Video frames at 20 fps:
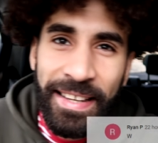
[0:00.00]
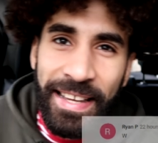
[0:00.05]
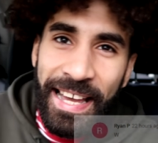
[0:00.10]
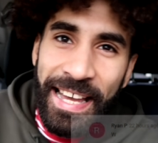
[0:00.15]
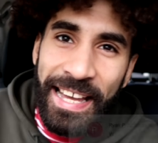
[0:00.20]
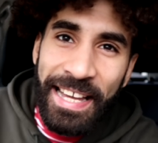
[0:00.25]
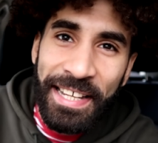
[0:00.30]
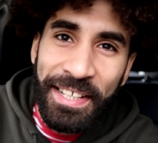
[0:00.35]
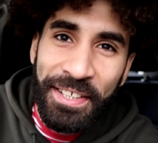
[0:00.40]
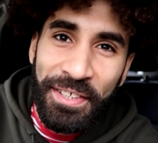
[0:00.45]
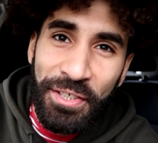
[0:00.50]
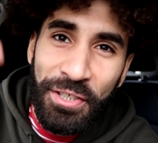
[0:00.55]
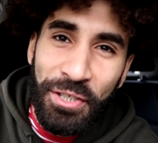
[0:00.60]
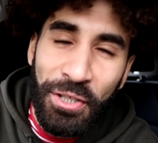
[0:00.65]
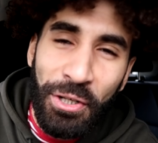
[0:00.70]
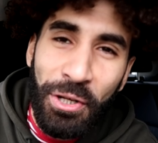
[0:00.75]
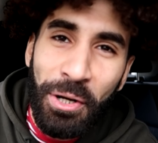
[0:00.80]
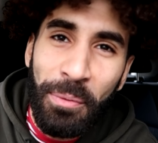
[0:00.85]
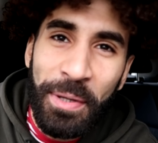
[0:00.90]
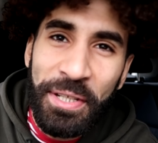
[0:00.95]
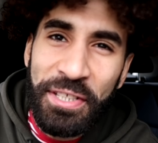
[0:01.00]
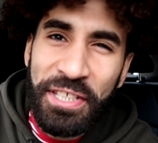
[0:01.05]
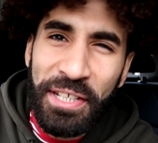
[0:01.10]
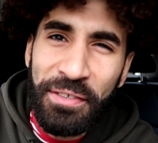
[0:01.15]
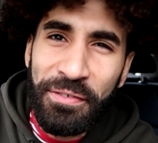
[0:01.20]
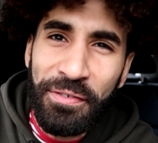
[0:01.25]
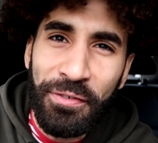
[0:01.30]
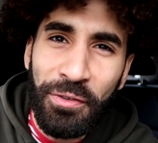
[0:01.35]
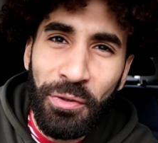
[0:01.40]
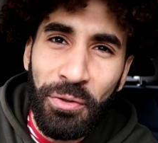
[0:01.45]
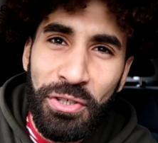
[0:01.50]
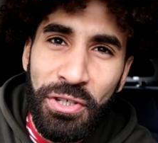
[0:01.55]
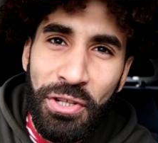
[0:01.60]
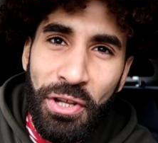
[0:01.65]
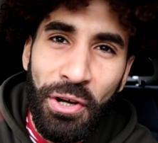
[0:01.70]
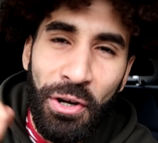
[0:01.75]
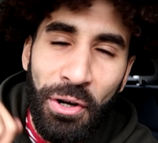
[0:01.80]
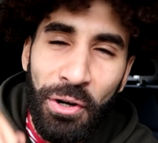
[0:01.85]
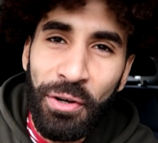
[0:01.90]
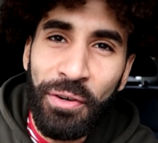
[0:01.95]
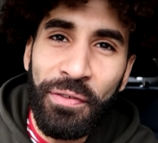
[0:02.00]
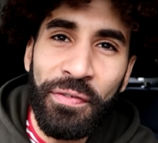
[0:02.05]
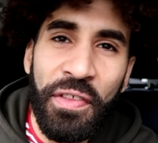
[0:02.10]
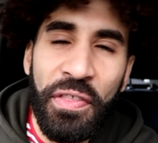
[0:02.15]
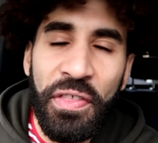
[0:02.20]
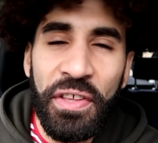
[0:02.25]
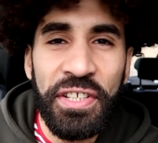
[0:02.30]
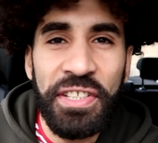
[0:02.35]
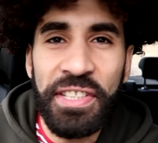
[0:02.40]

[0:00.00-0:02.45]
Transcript: and your commenting fraudster of the